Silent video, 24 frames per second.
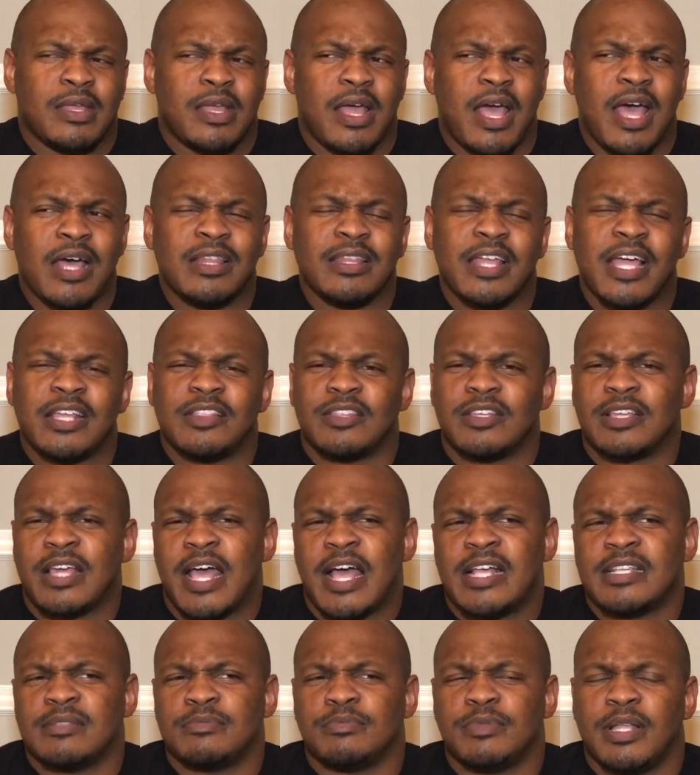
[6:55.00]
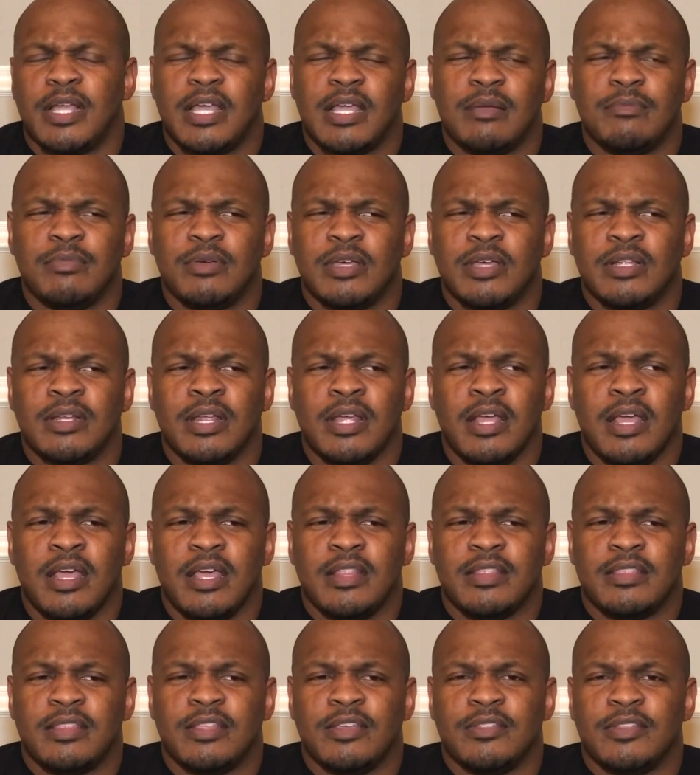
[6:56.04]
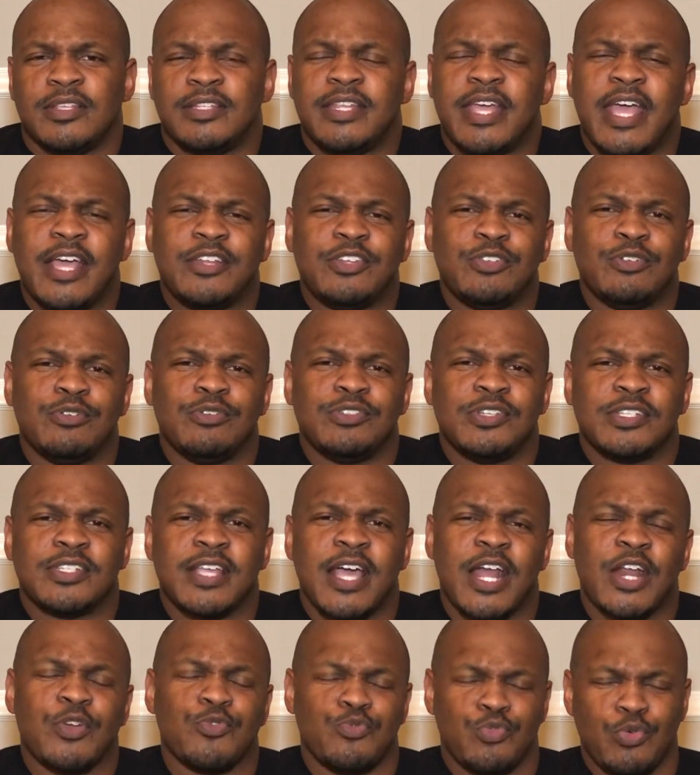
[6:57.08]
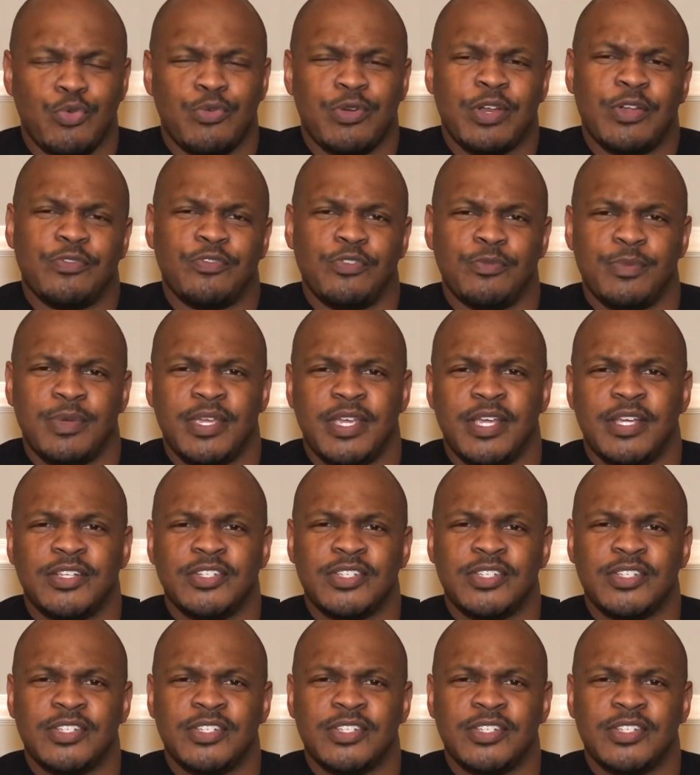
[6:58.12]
I like the cosplay, but the tattoos just kind of ruined it for me.